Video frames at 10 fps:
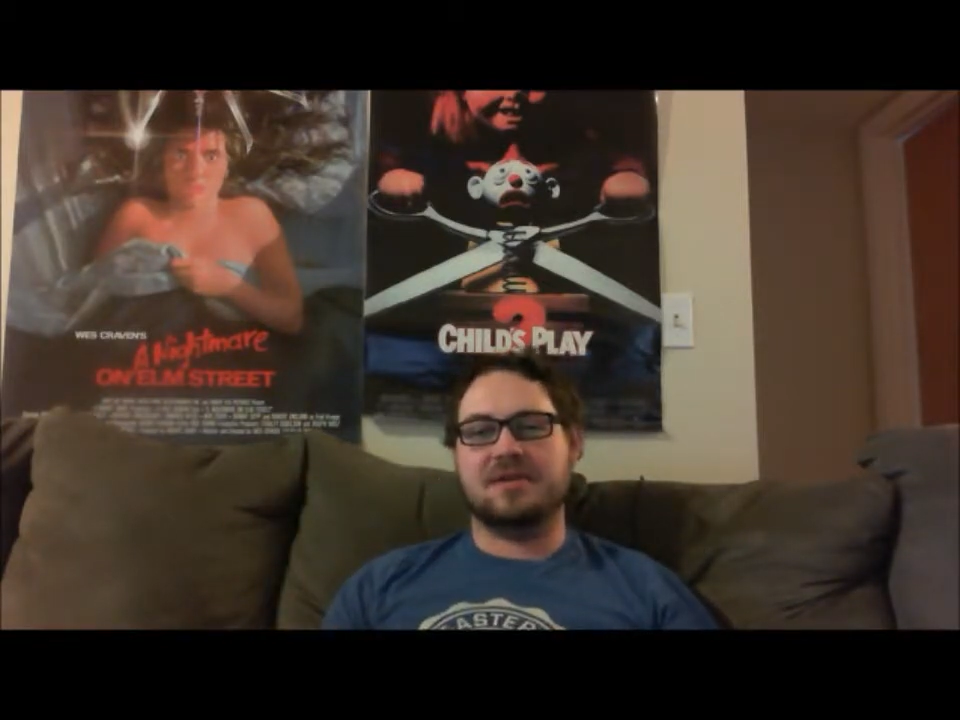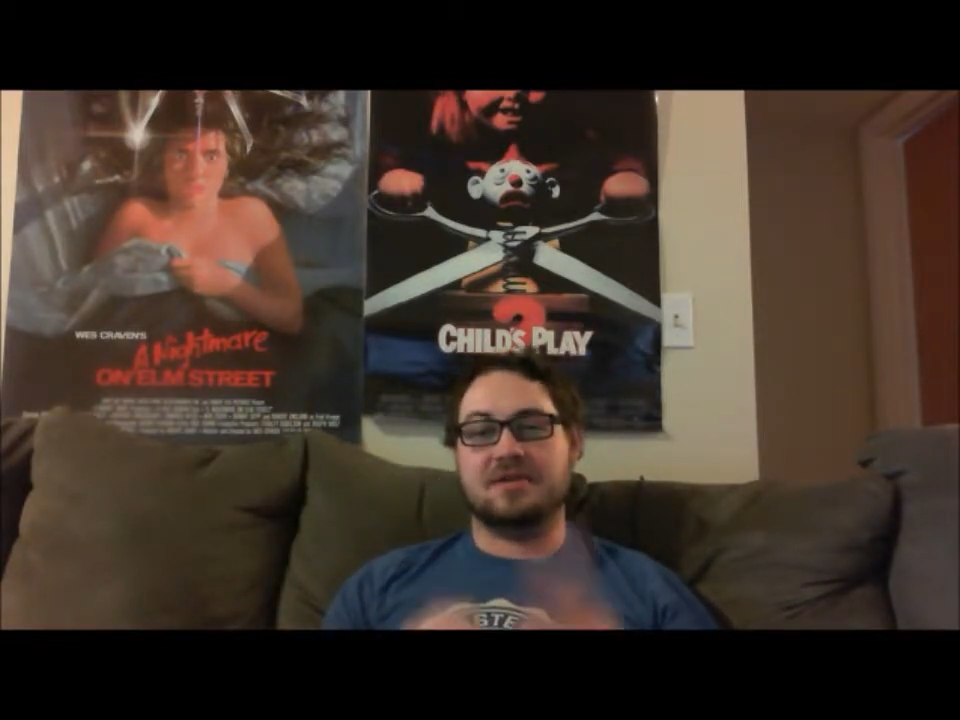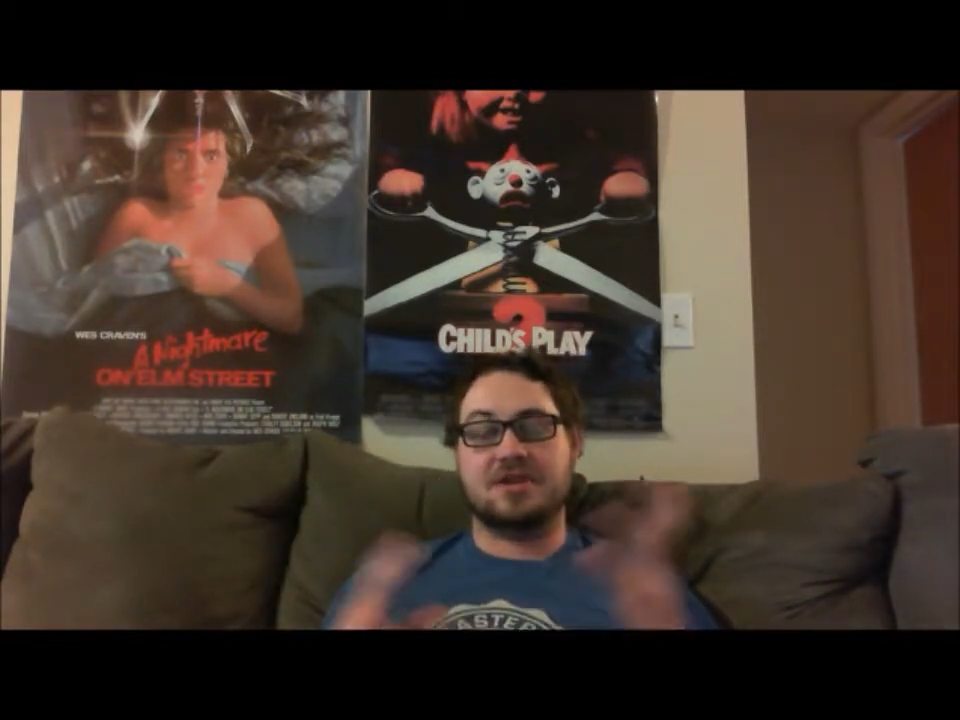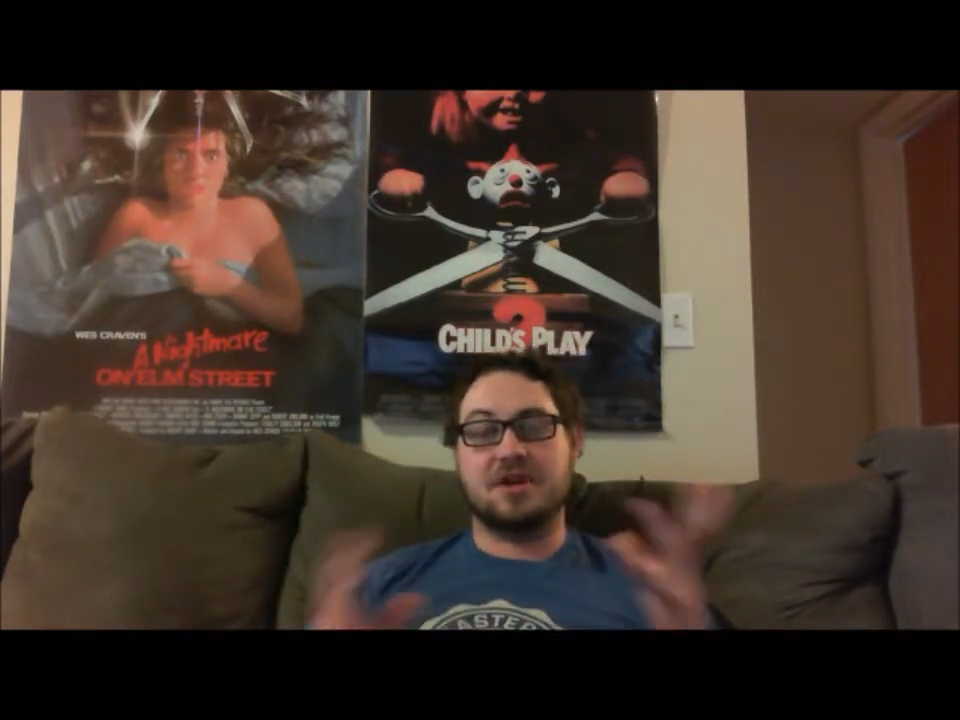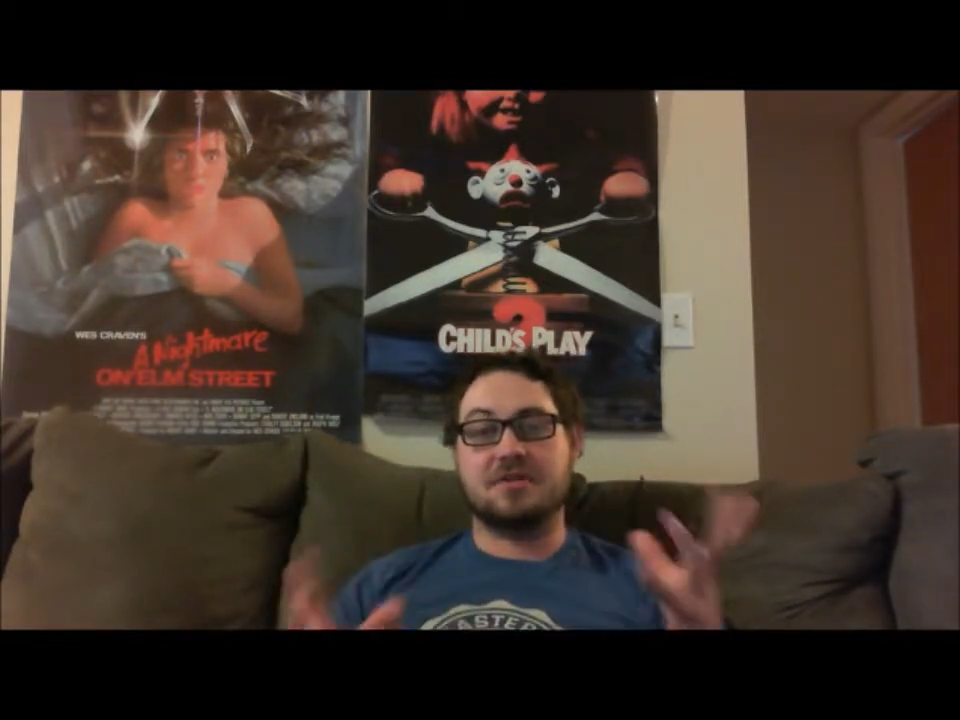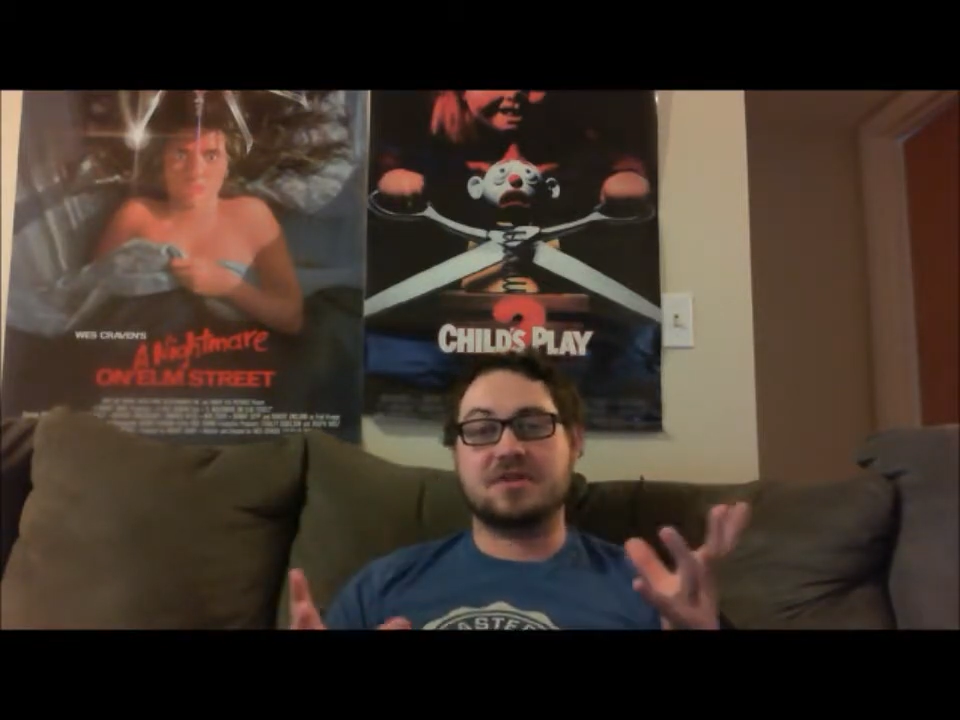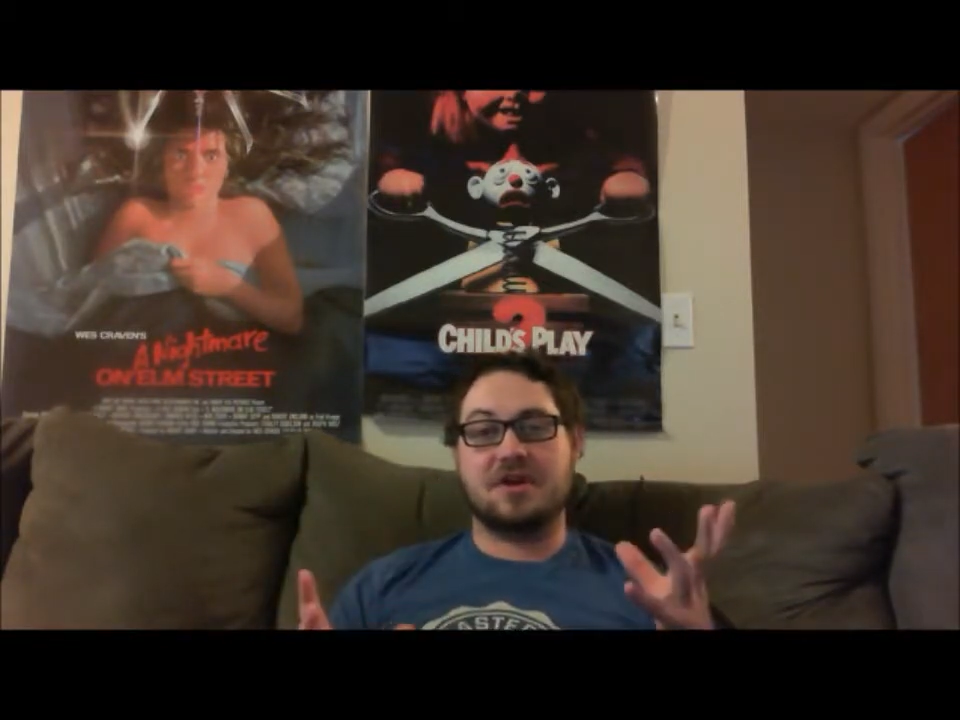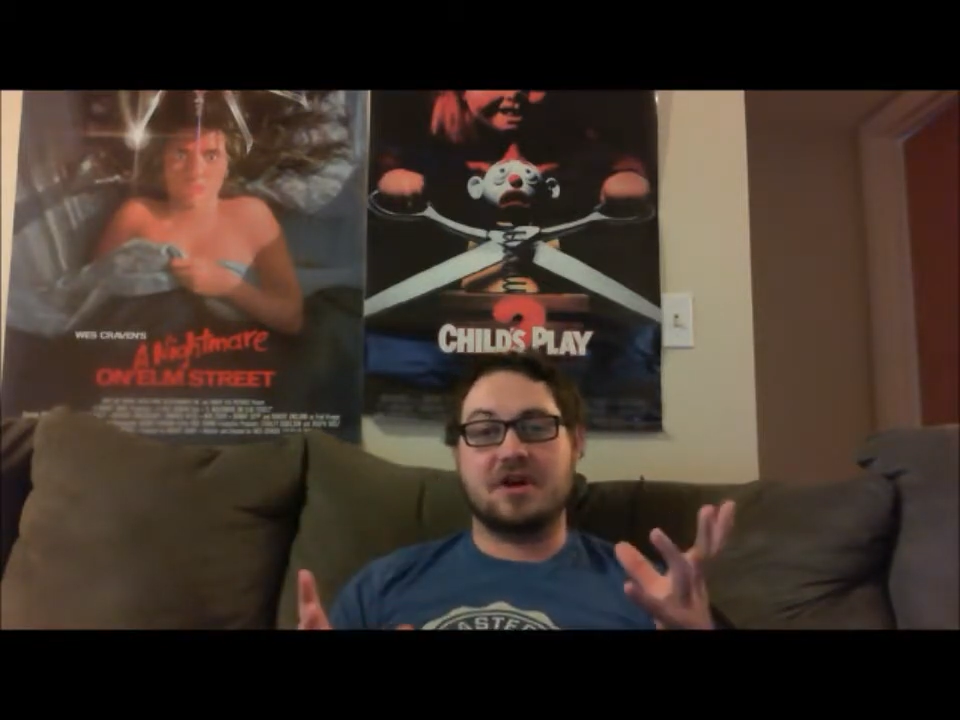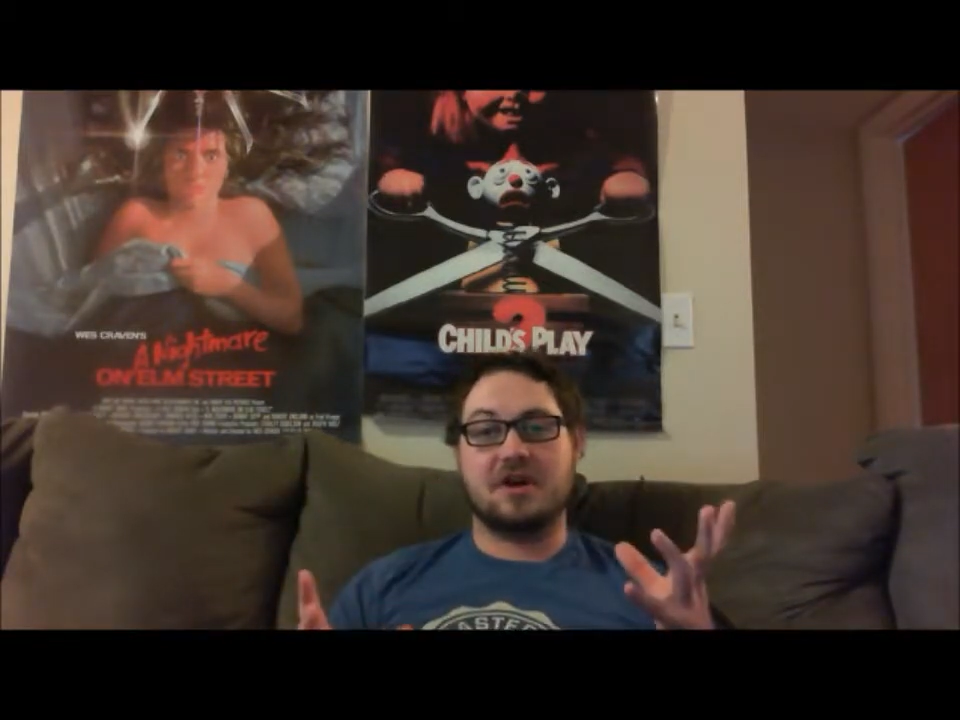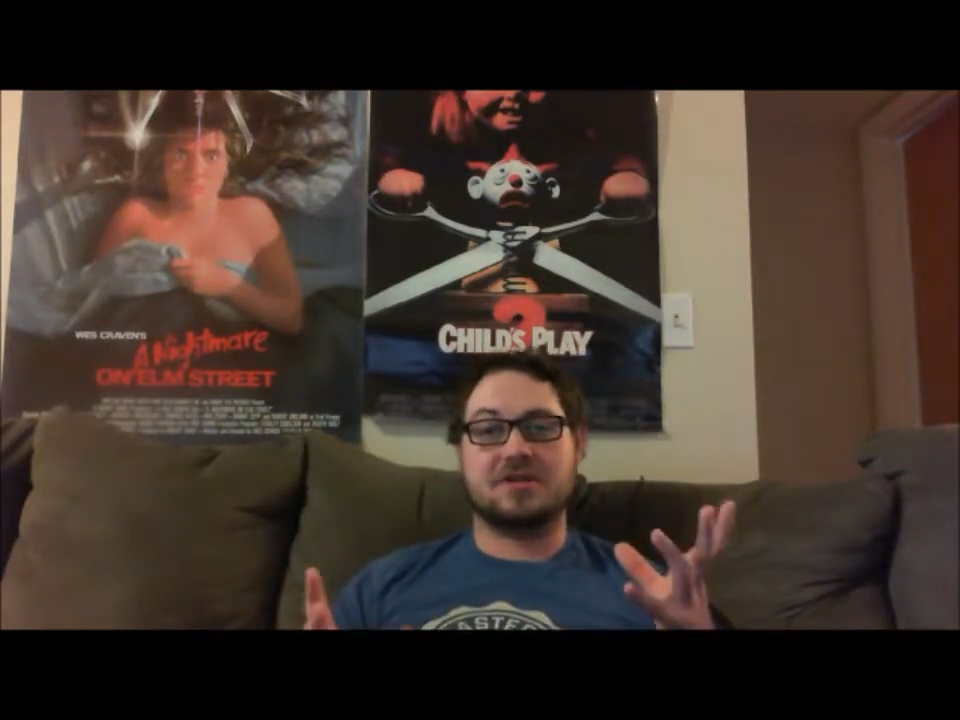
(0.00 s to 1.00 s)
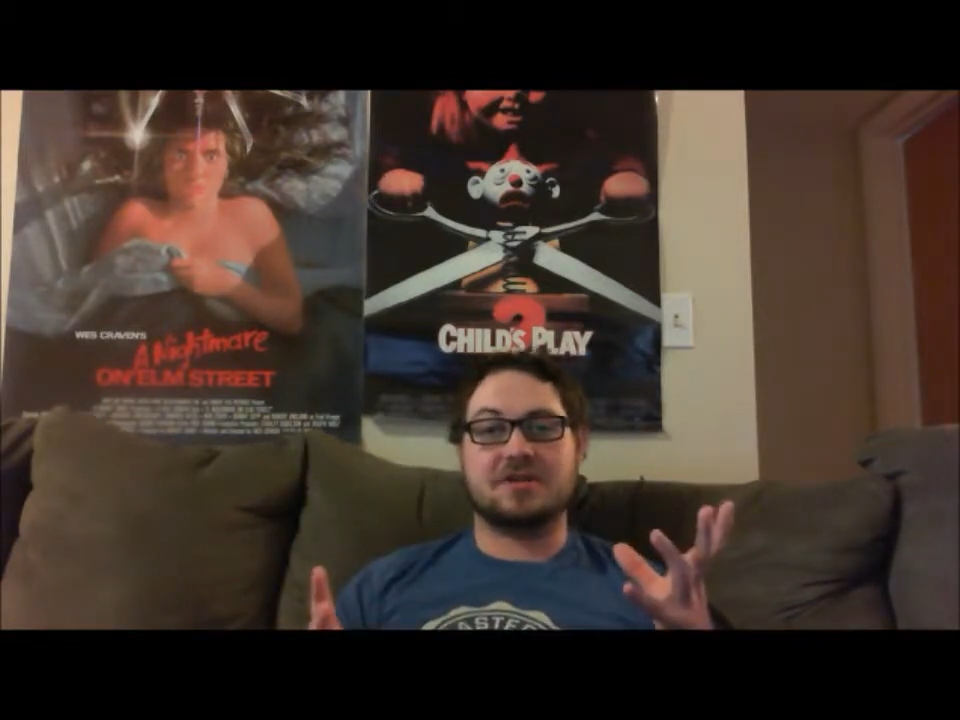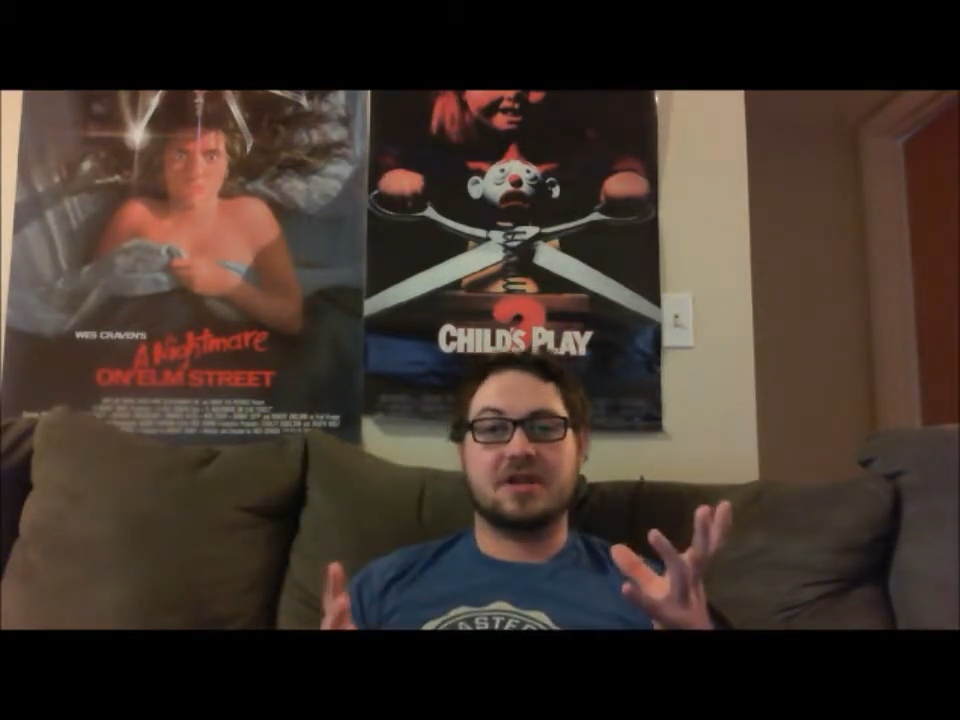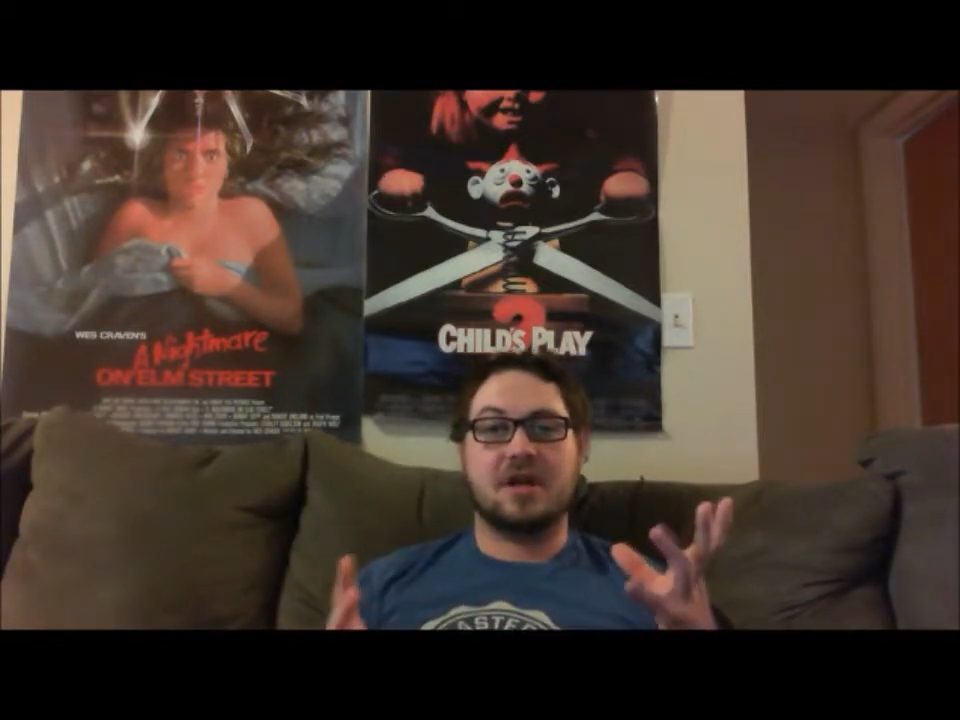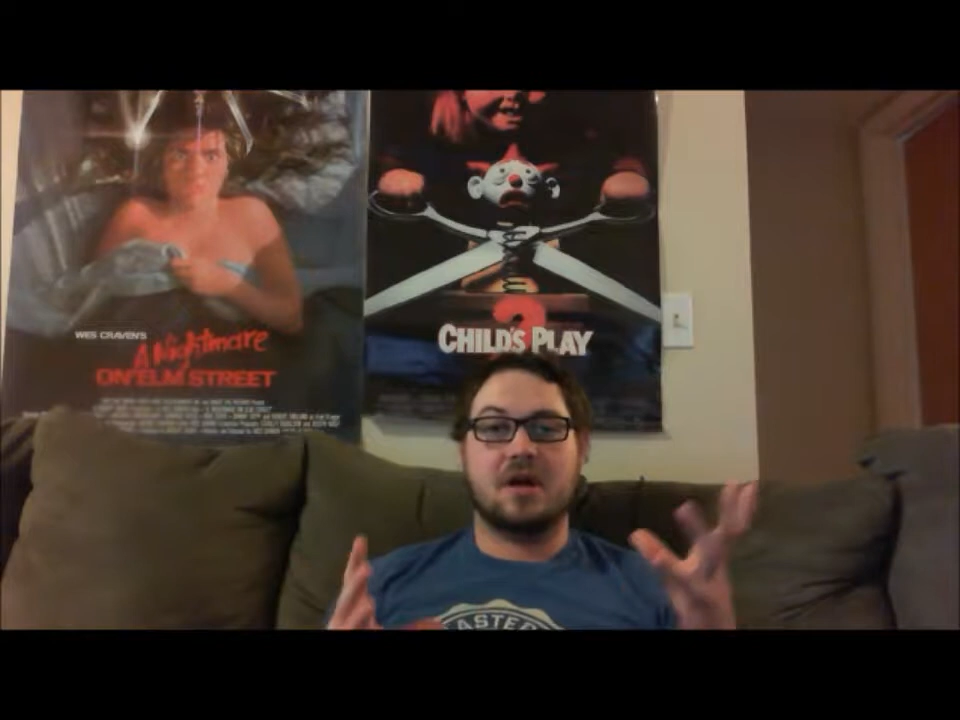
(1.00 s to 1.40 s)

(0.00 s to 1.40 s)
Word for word: the show starts.